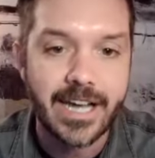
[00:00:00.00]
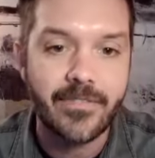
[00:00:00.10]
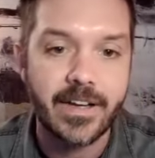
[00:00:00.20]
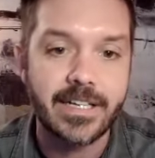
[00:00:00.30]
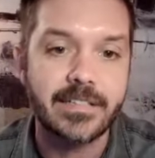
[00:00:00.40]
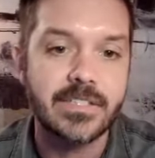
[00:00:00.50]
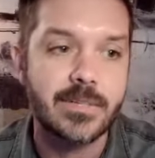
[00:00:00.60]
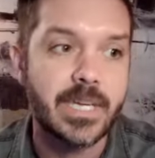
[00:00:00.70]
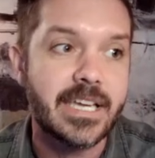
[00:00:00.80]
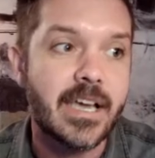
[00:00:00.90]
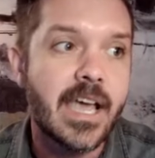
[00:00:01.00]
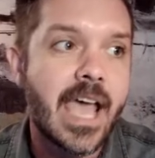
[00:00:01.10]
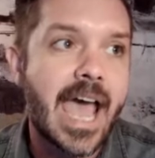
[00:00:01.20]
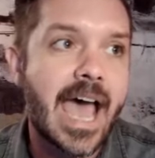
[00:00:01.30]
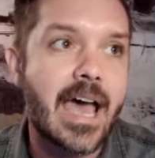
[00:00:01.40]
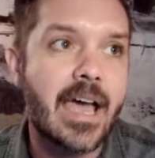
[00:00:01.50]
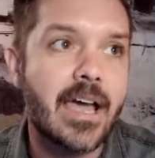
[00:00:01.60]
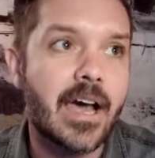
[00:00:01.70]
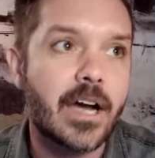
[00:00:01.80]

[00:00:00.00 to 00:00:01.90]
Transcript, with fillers: I find it to be a,